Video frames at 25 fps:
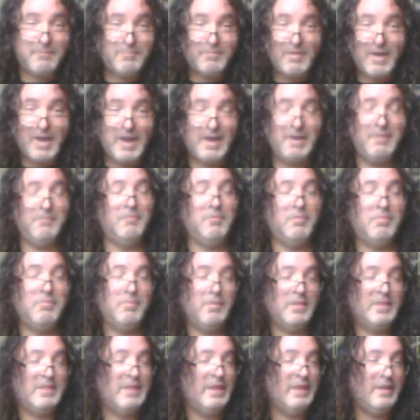I'm fine
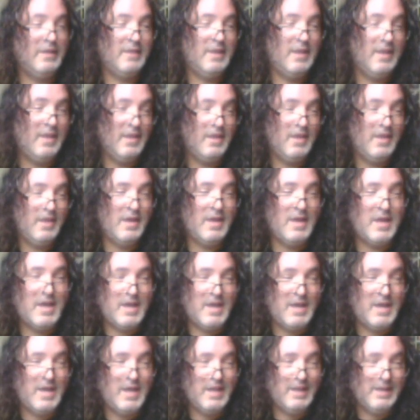with what they did
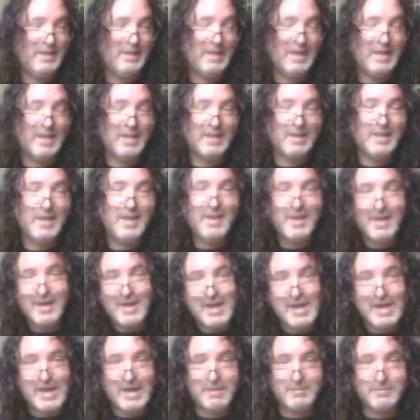uh, in the end.
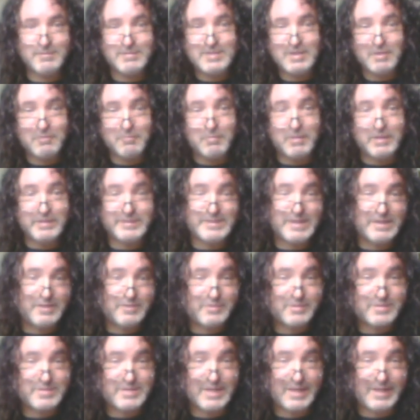Uh, so it
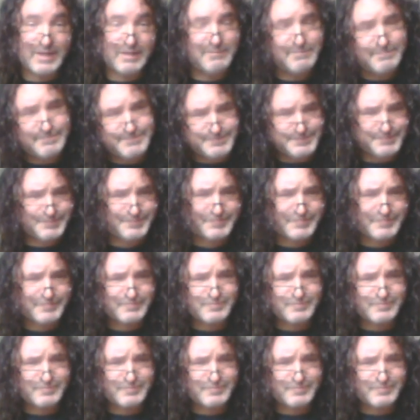was interesting